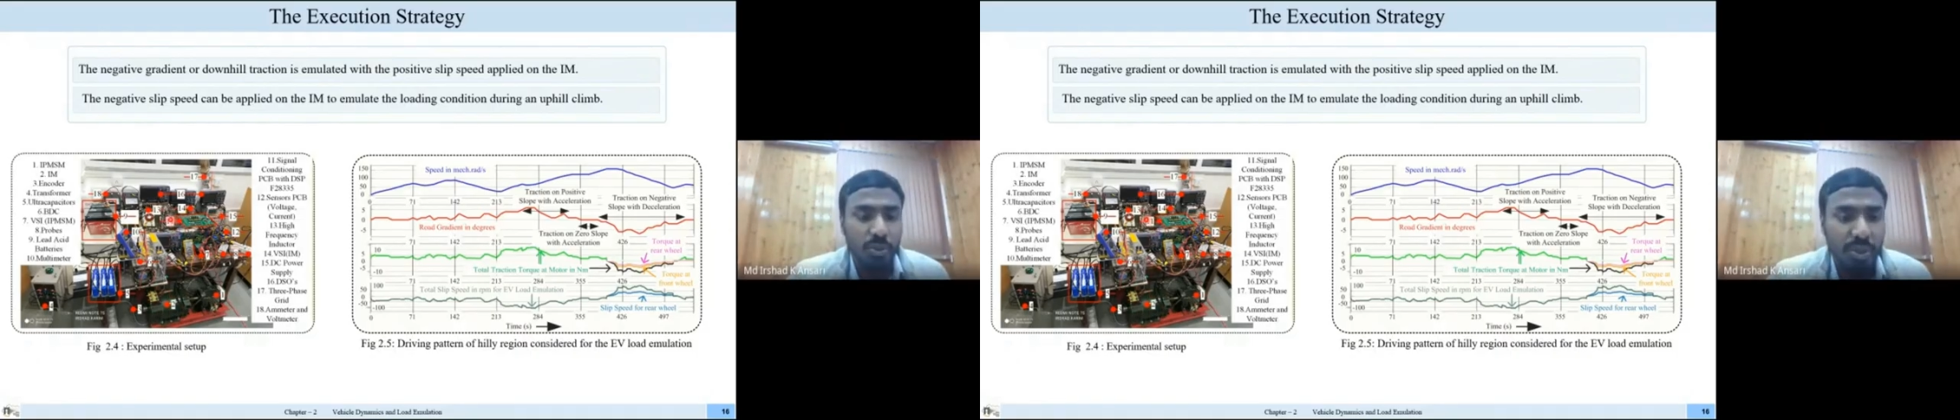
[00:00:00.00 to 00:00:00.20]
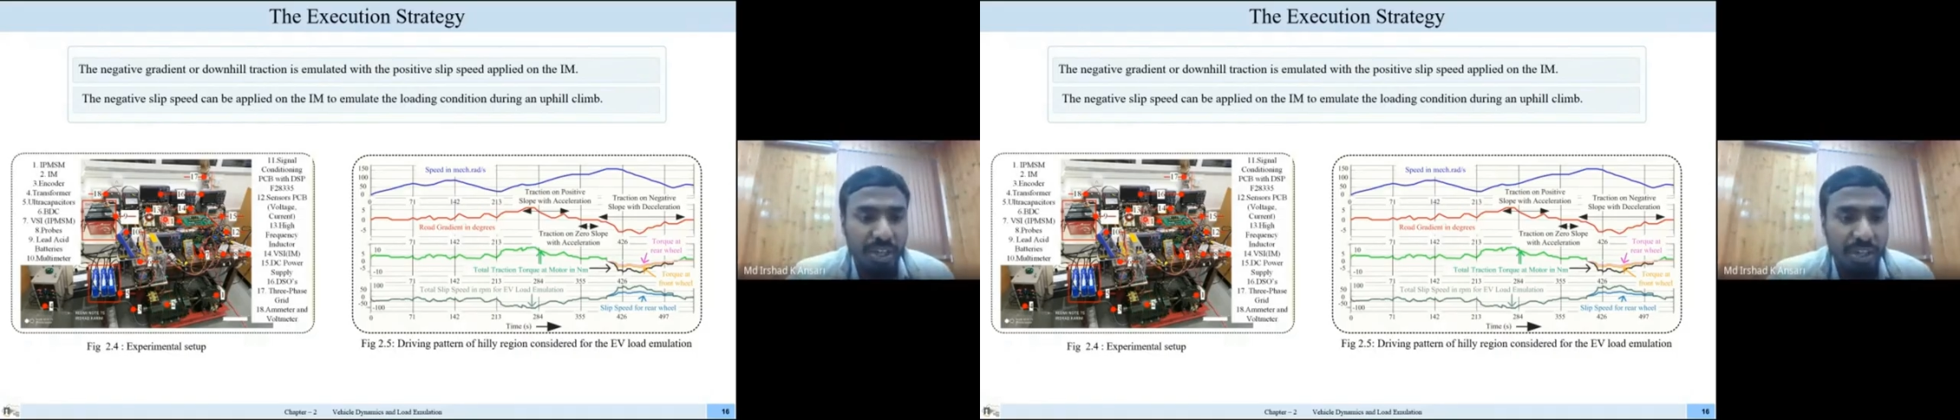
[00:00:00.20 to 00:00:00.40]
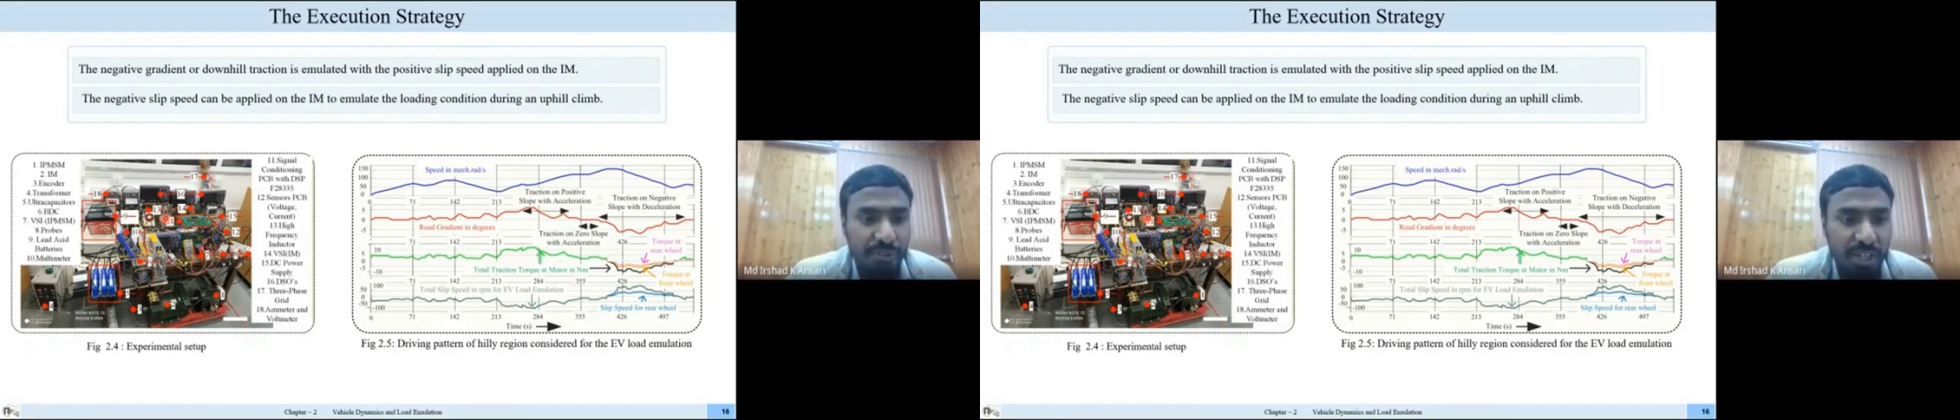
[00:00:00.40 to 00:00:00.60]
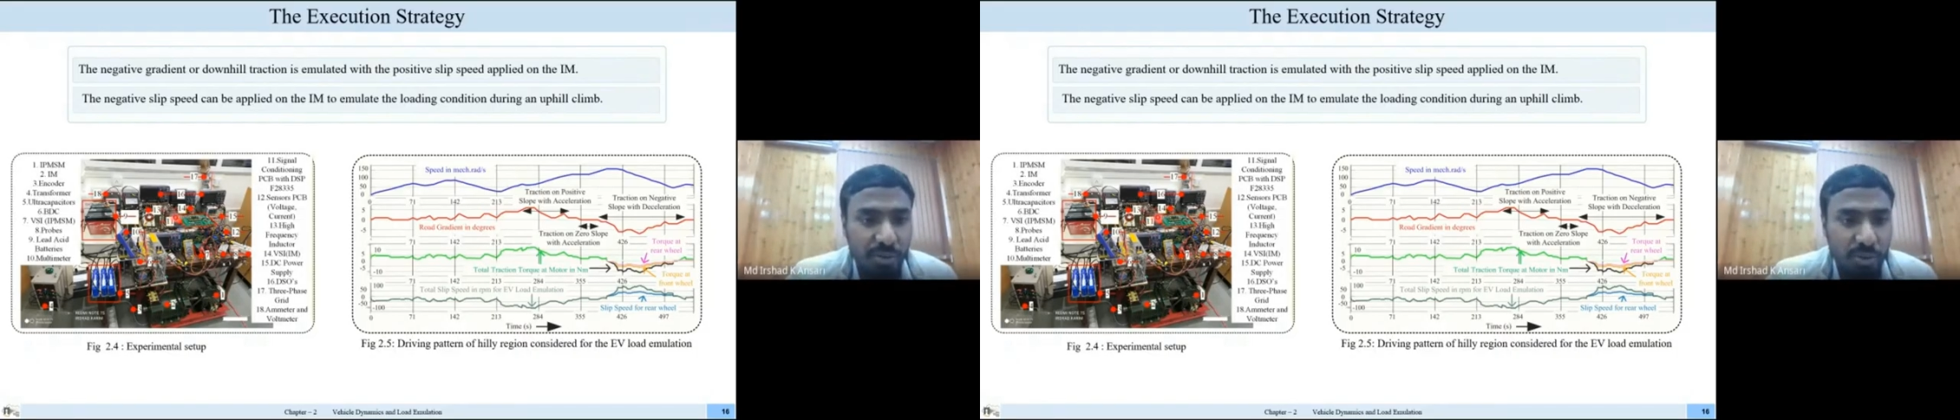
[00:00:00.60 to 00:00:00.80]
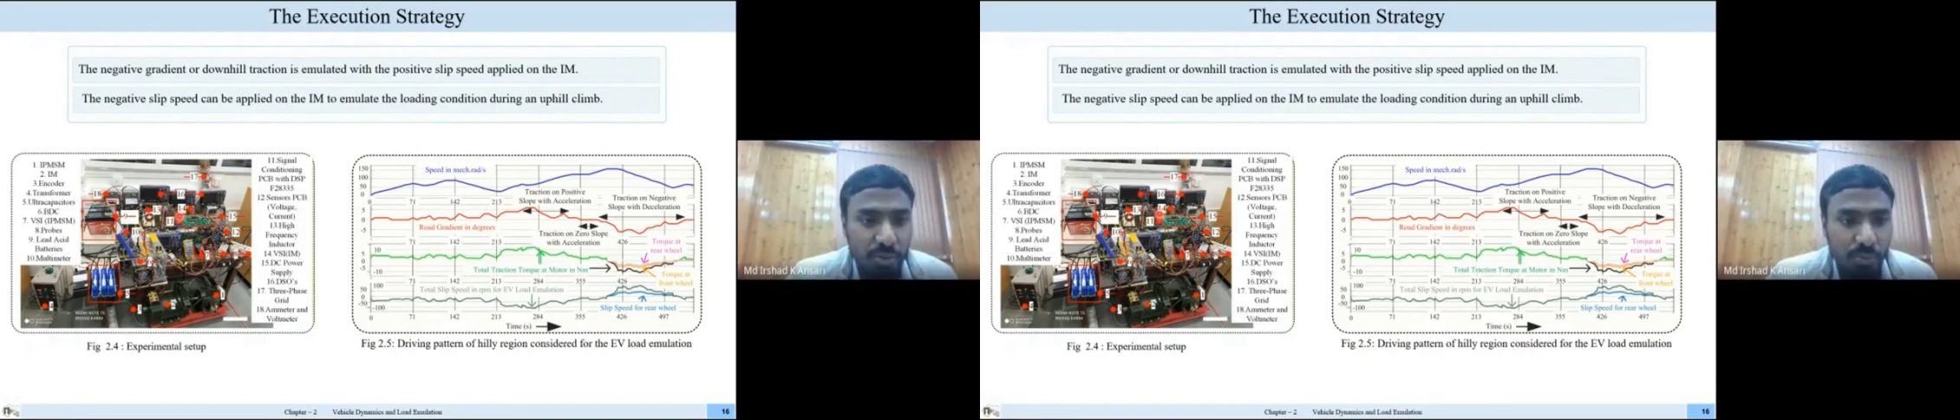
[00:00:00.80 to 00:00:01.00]
through a
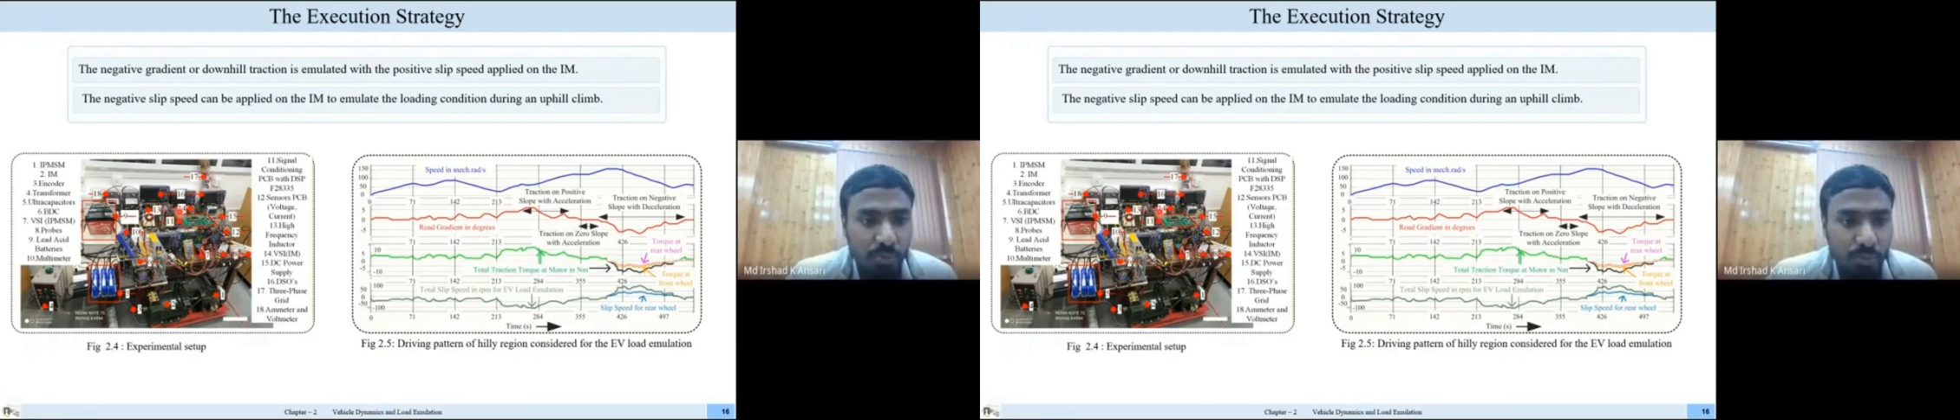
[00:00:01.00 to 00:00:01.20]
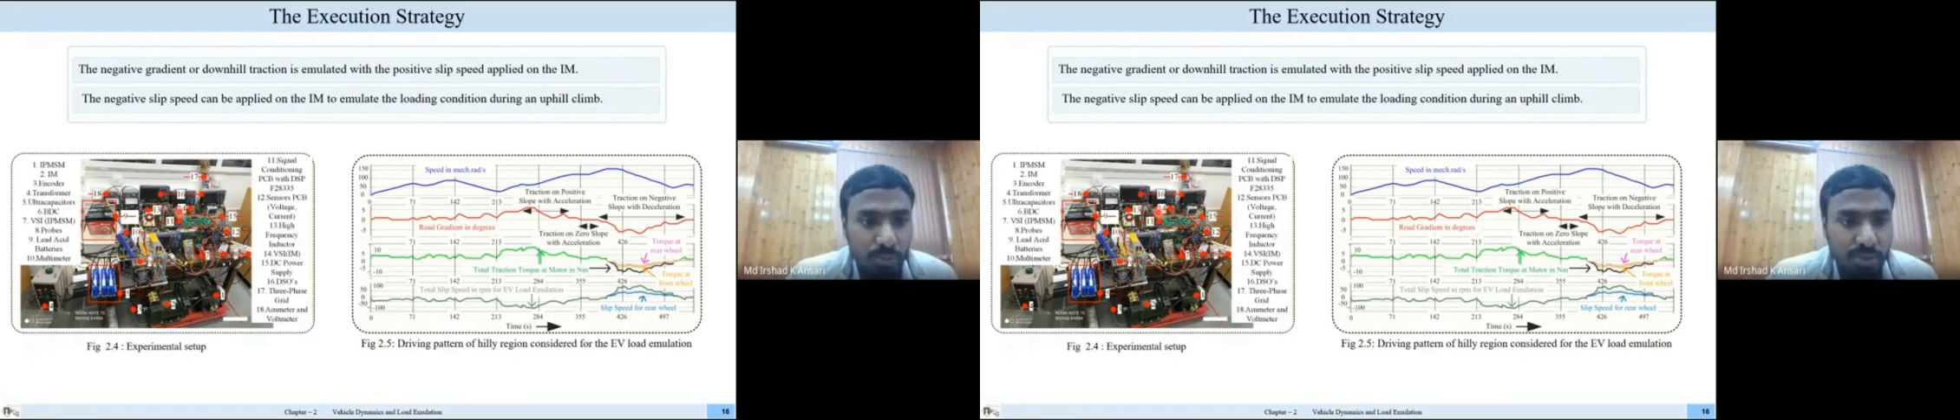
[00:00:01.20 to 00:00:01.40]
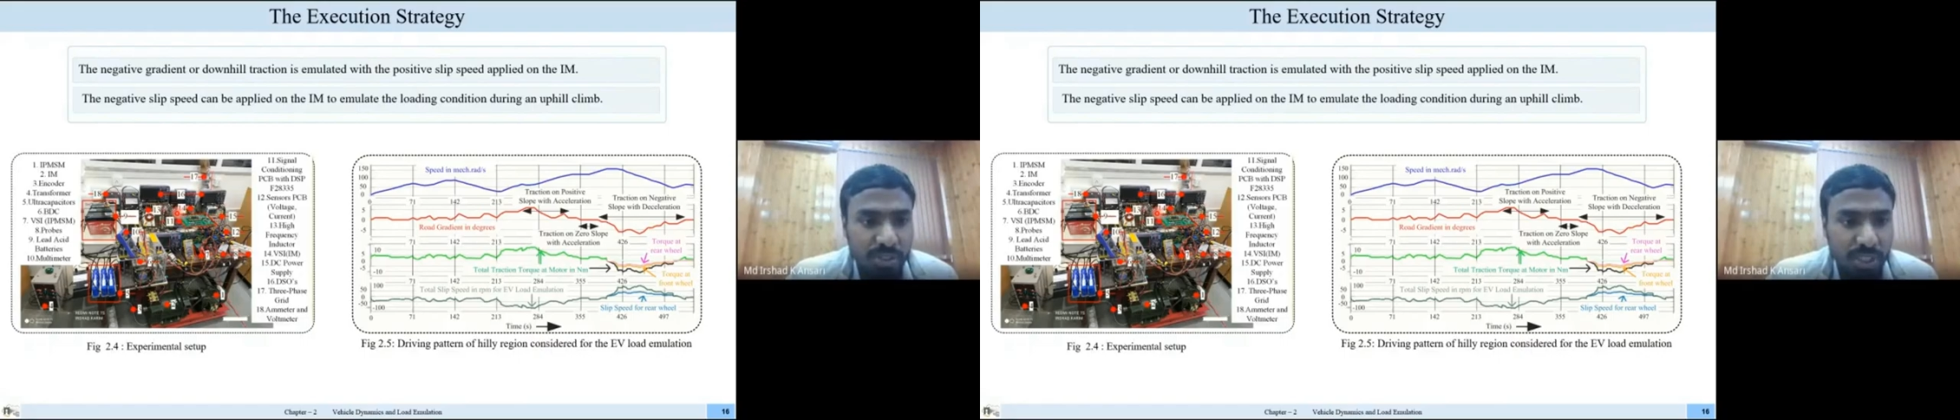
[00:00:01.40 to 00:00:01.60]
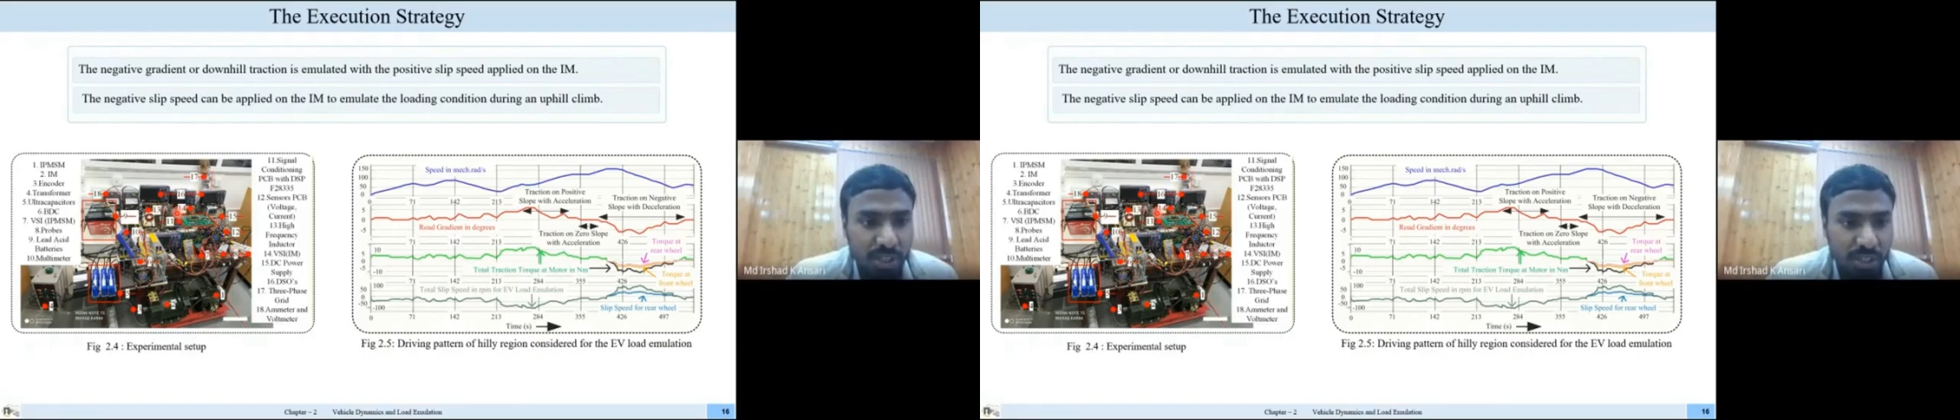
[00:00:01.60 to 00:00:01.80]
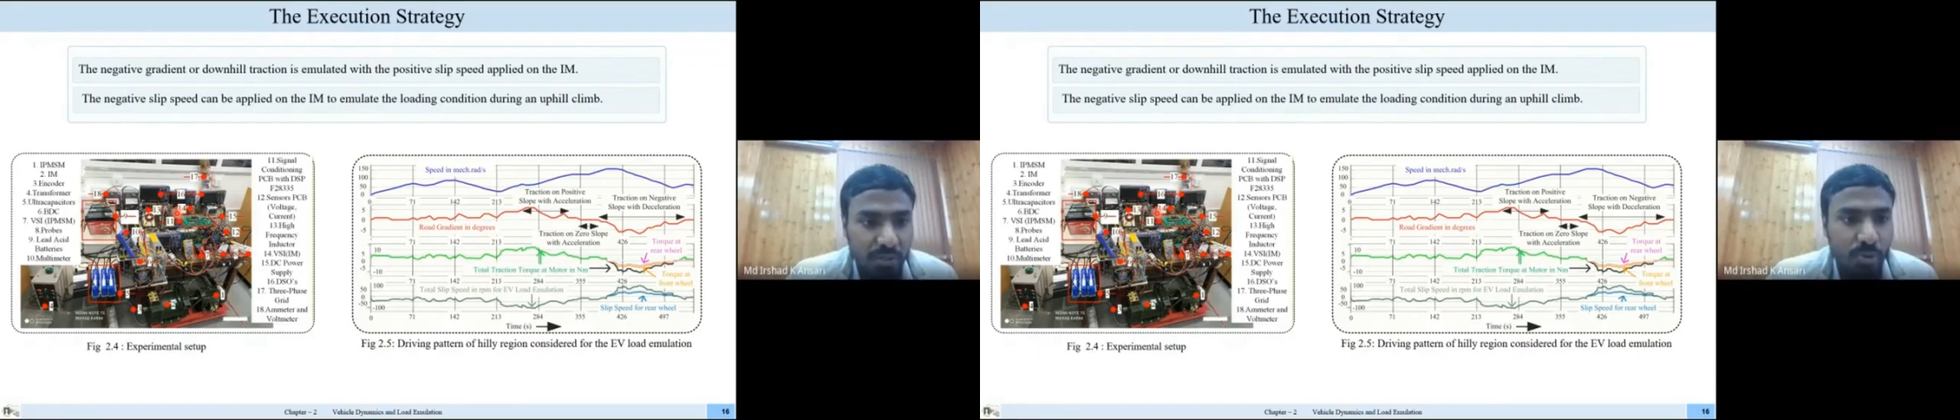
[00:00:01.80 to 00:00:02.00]
different
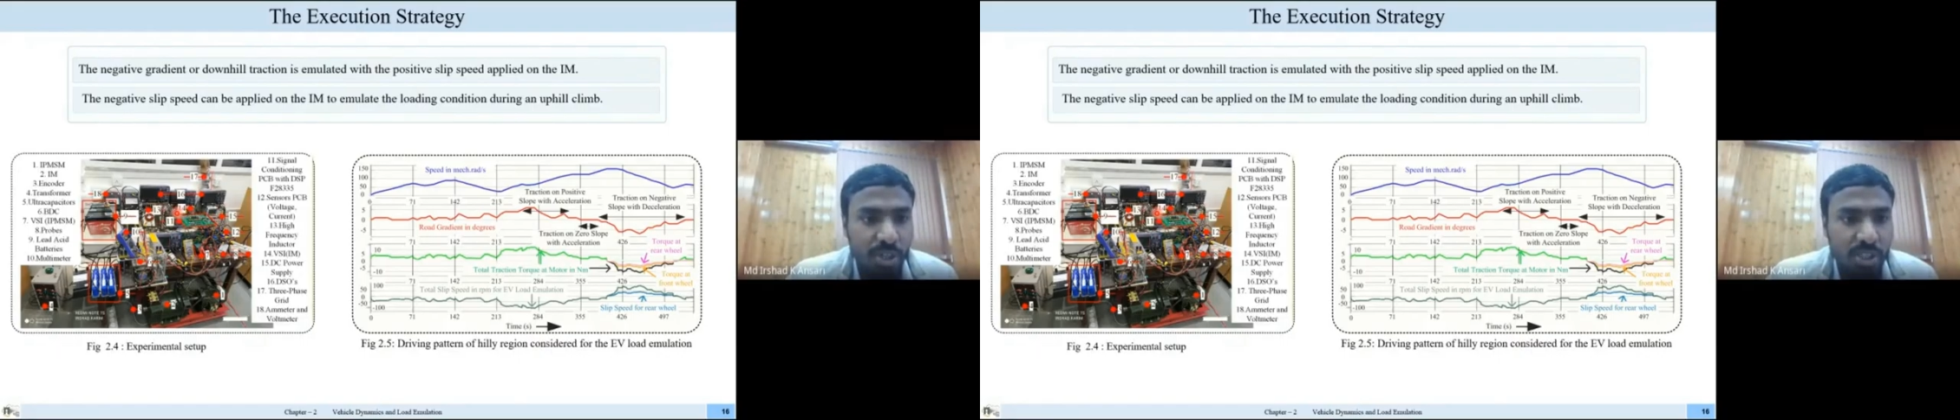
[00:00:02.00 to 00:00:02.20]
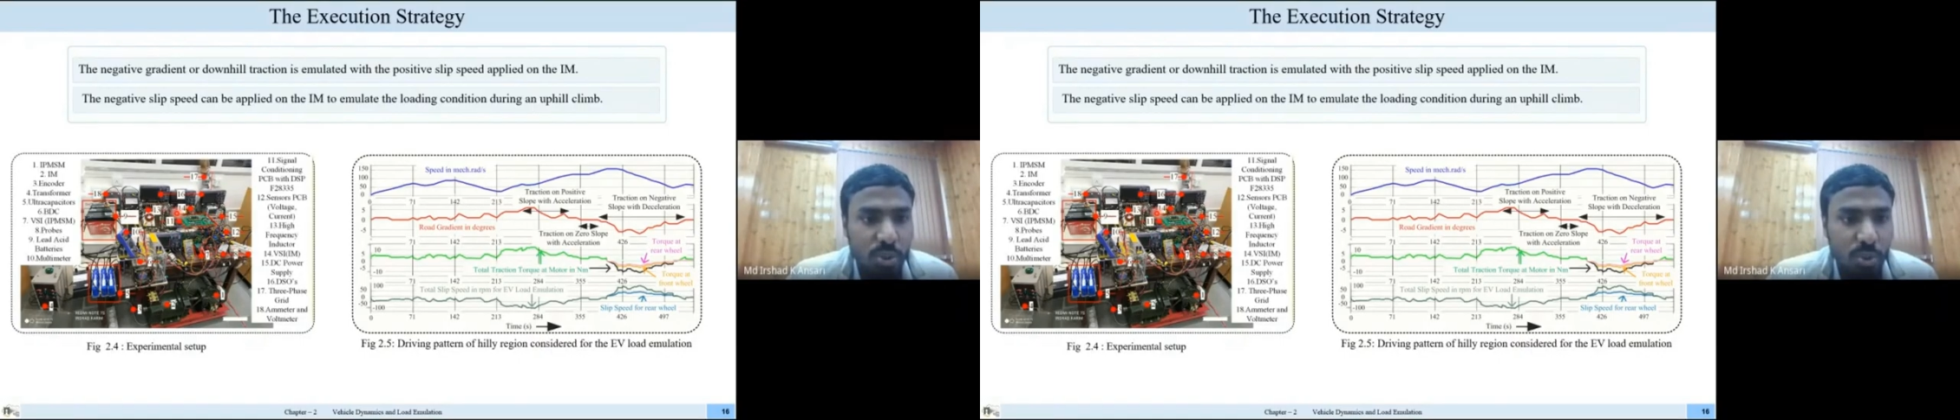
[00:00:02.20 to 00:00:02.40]
voltage